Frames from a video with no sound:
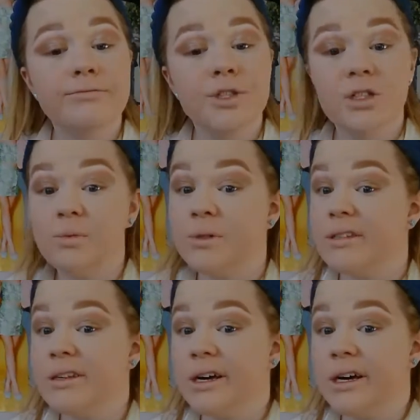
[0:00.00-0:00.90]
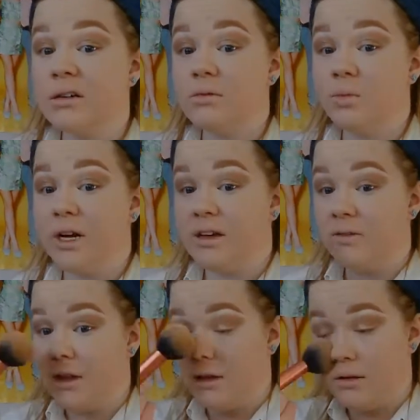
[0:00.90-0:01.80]
just with
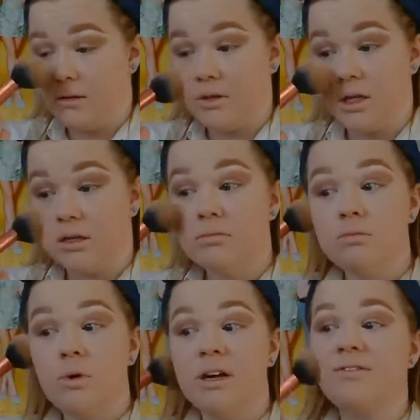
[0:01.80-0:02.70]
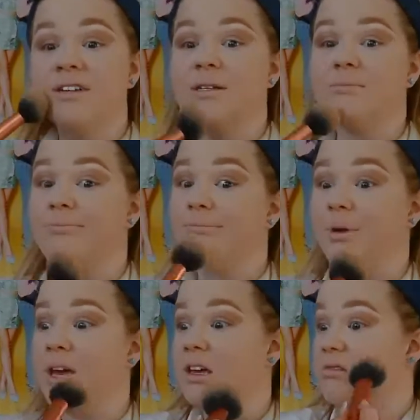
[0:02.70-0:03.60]
waiting for it to
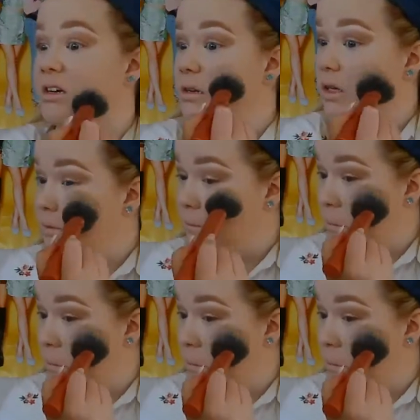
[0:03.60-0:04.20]
bake really.